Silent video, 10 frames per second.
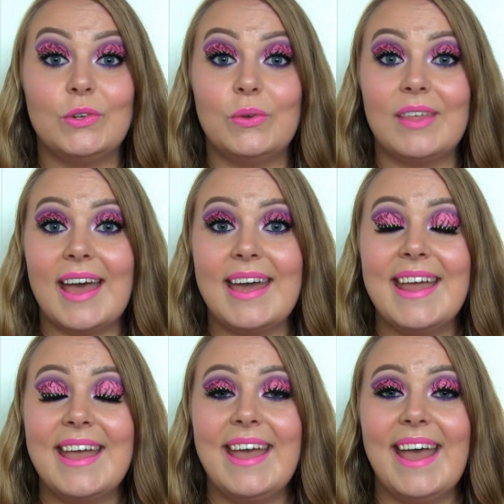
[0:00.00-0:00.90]
do
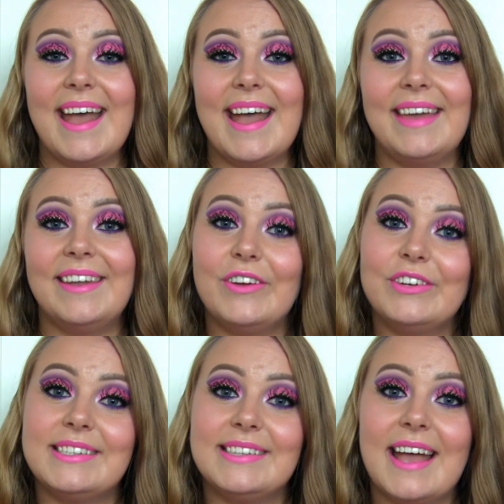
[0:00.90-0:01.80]
that. And I
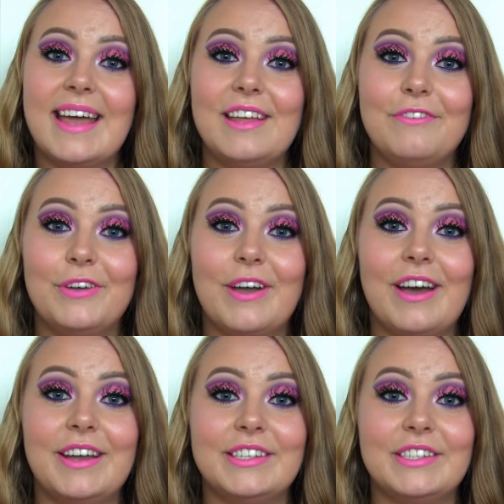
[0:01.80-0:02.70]
understand if you
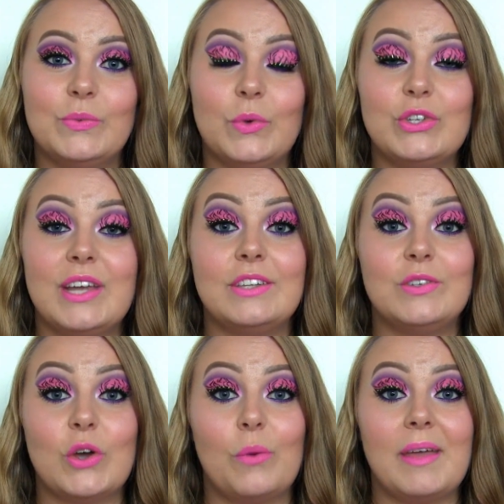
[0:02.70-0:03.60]
guys want to get
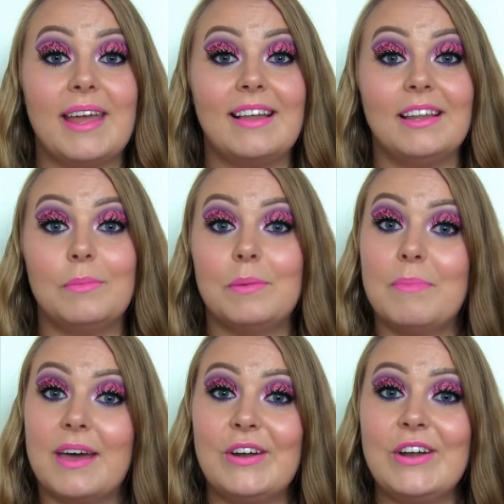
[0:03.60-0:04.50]
to know me a little
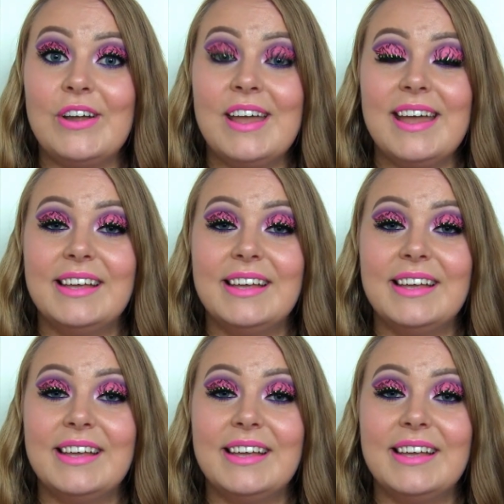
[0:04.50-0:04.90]
bit better.